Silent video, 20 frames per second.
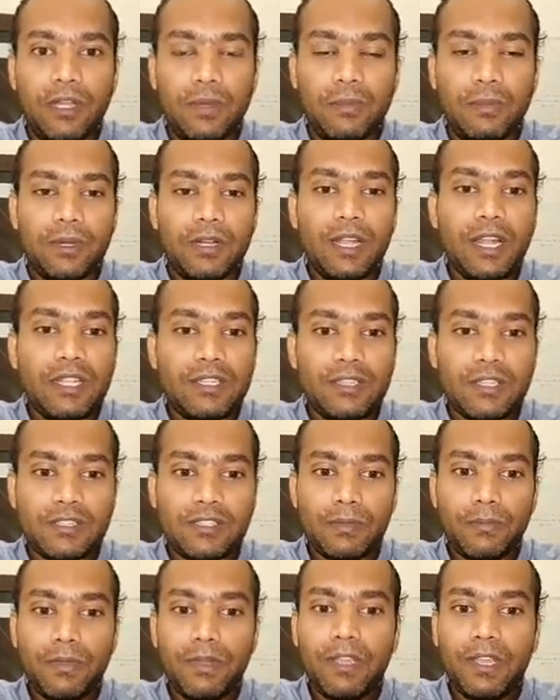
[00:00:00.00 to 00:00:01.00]
but it's just a
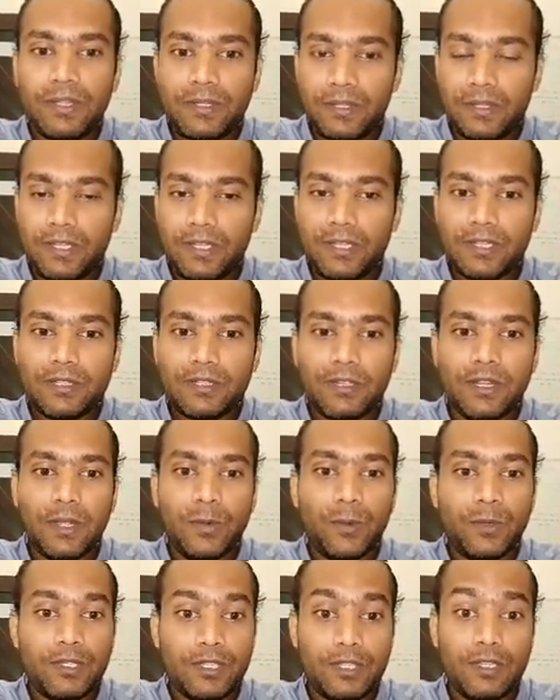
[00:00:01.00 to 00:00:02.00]
miniature industry
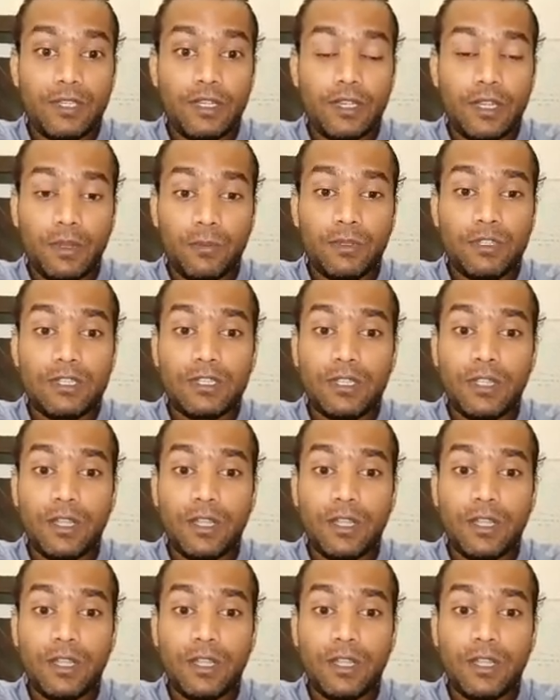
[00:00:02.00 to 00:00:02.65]
which is in your